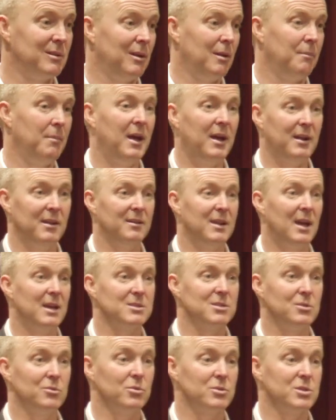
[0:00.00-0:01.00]
about a
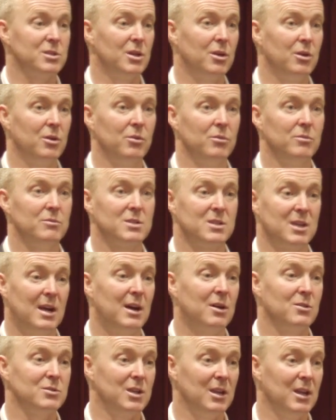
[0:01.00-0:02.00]
dozen or so
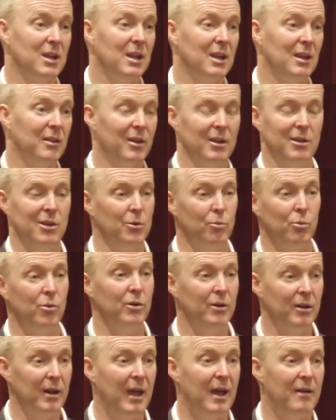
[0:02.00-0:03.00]
sales a year that you
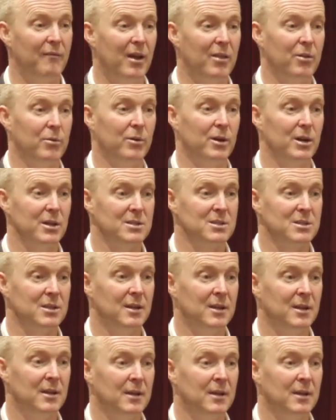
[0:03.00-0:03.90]
wouldn't have otherwise.